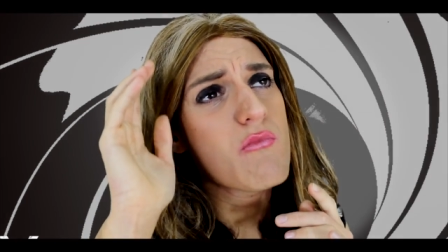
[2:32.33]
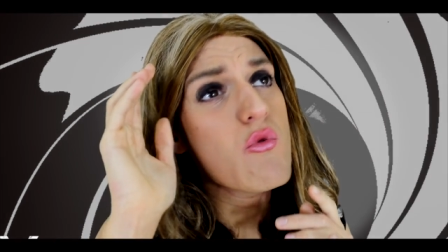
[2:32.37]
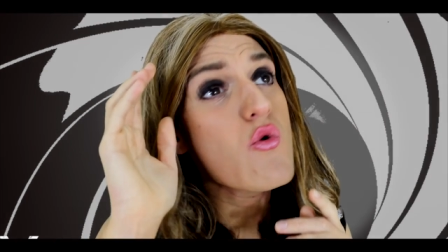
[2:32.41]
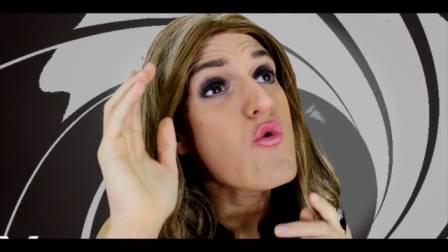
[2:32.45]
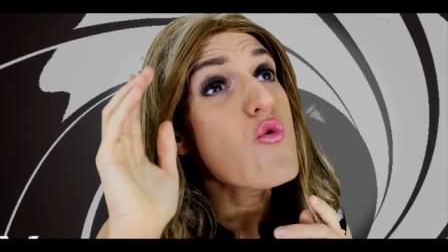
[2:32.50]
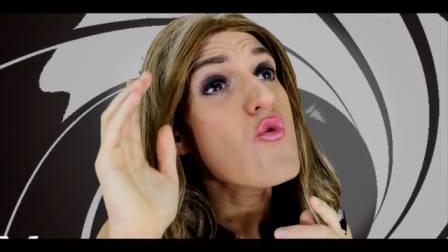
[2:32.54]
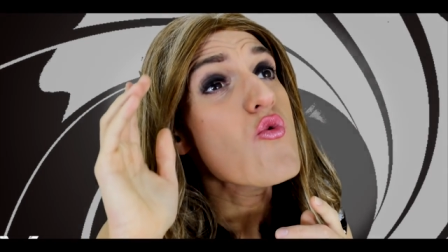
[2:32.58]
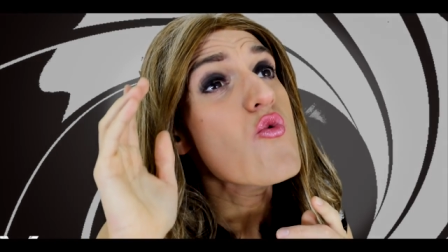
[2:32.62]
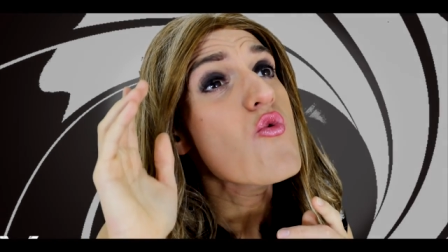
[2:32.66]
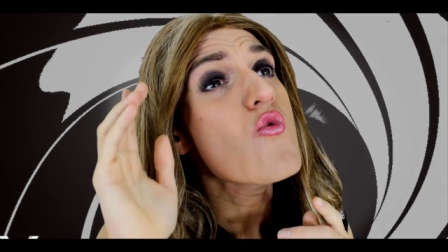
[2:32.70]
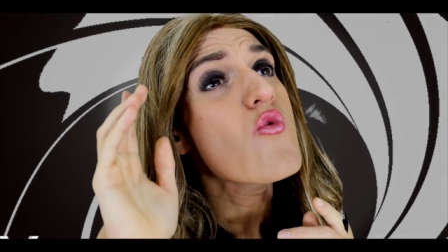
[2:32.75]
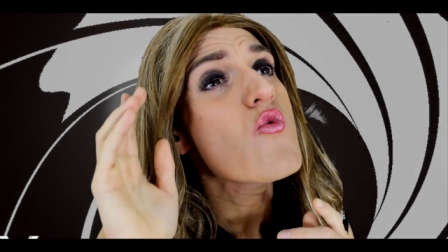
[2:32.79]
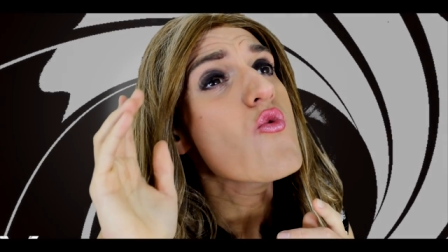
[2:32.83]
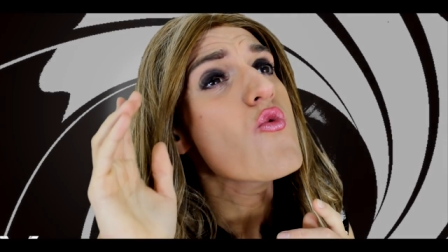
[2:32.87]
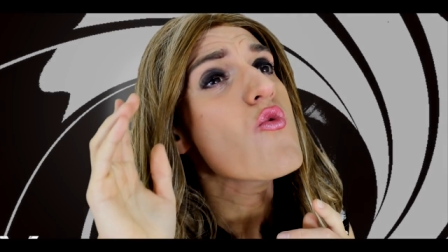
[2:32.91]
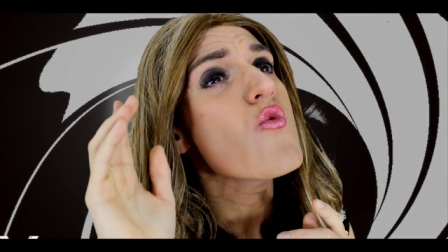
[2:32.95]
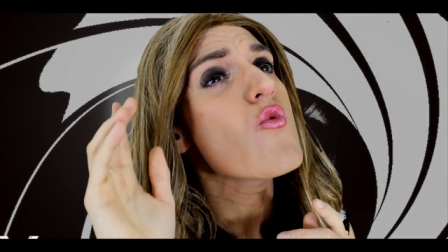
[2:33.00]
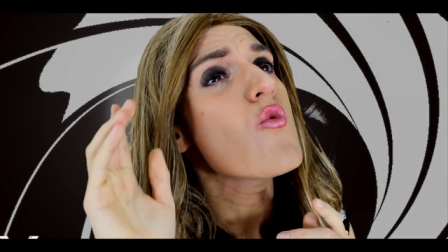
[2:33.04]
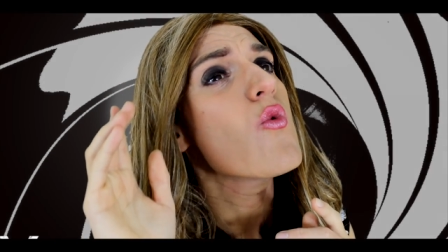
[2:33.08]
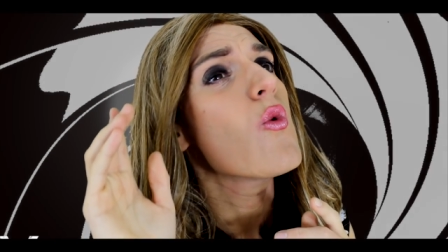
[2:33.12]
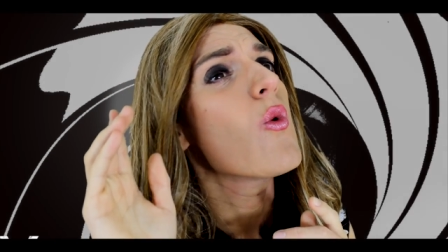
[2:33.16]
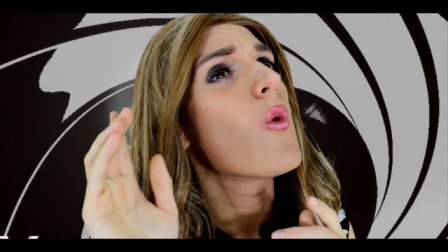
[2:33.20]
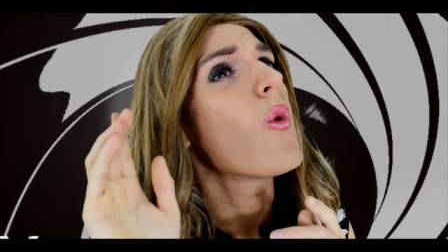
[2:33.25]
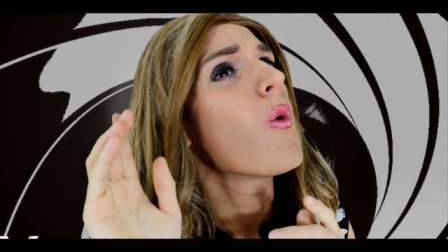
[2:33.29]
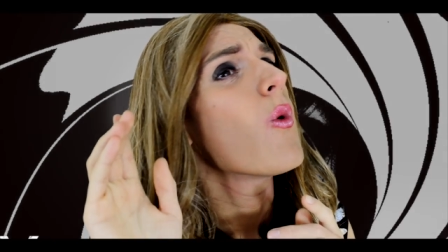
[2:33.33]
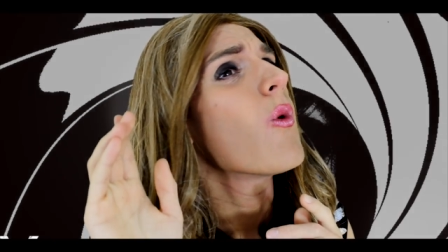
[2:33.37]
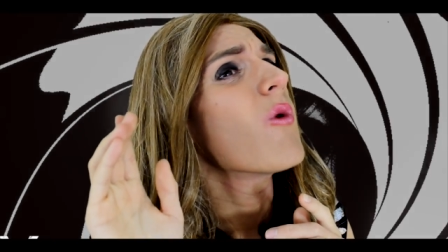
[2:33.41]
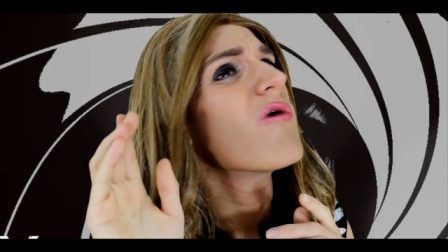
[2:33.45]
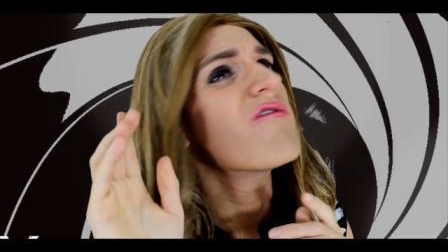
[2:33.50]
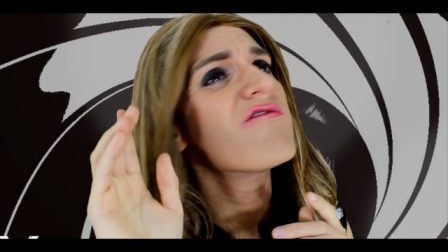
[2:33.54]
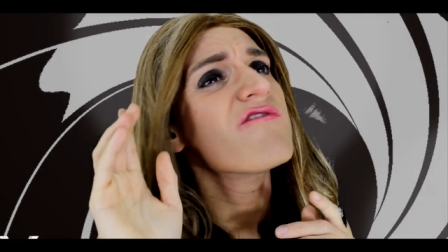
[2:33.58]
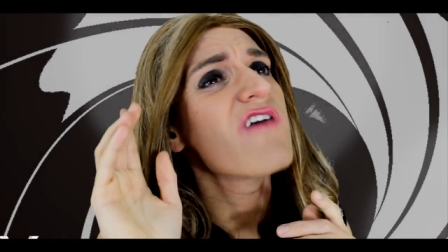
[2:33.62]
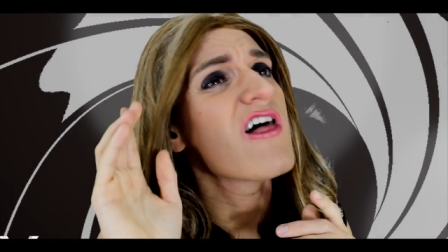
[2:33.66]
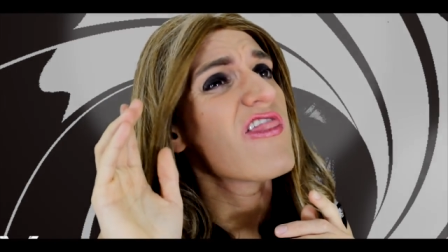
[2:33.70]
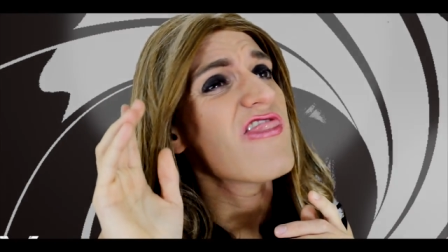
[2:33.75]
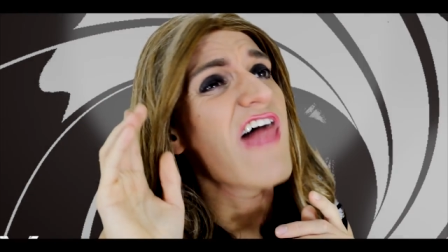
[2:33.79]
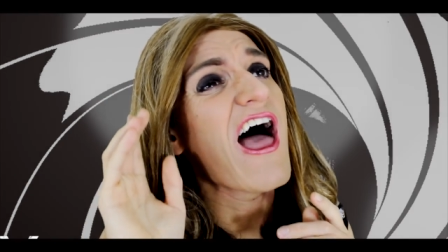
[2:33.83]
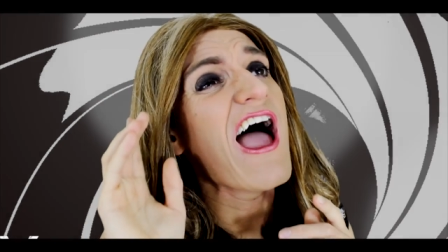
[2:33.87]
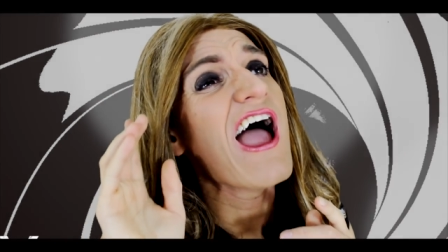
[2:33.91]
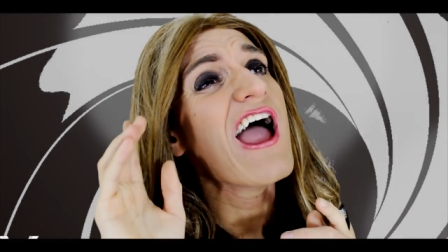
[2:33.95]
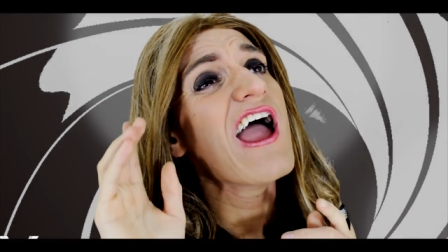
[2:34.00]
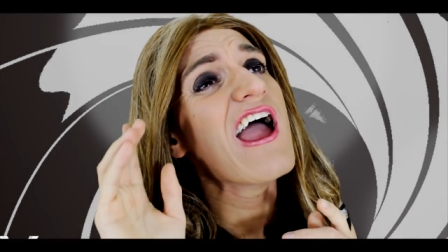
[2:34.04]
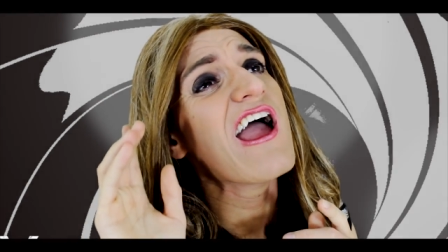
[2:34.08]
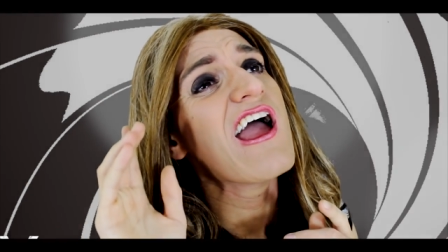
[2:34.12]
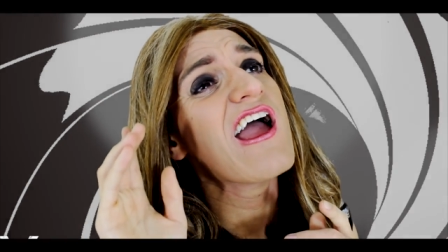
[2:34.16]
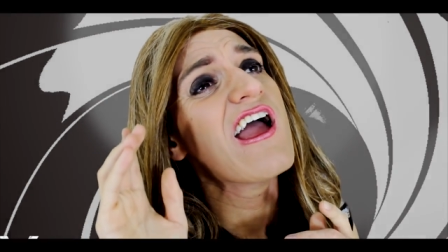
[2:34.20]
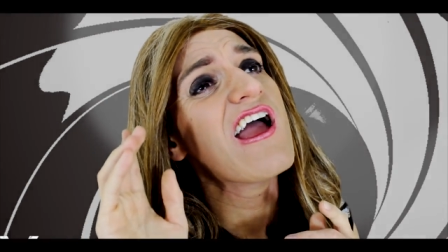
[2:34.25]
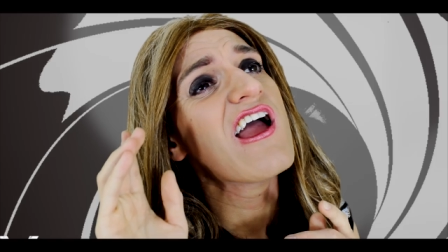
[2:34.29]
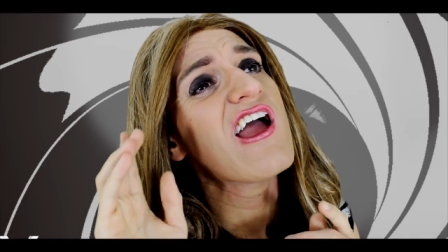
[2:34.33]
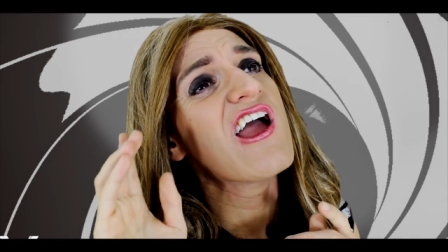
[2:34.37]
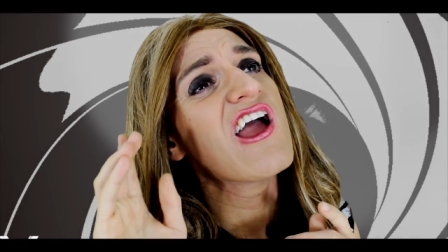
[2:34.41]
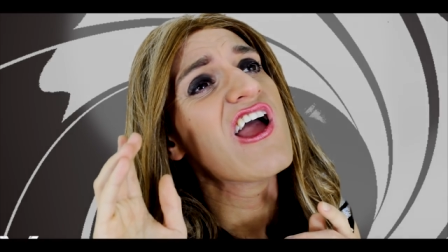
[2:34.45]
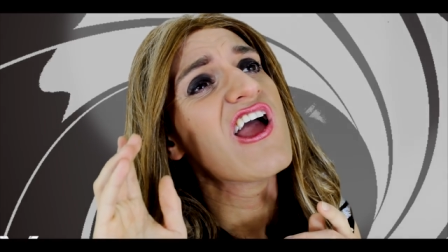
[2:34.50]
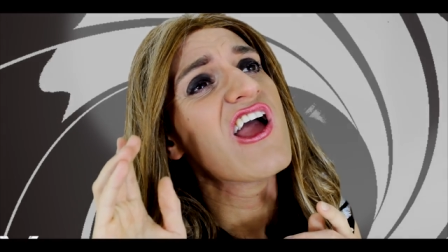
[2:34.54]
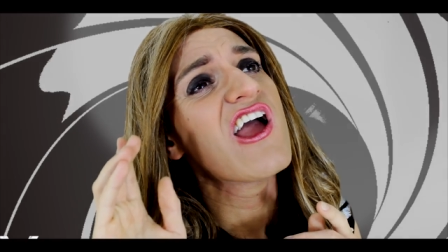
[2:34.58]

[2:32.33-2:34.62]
move there.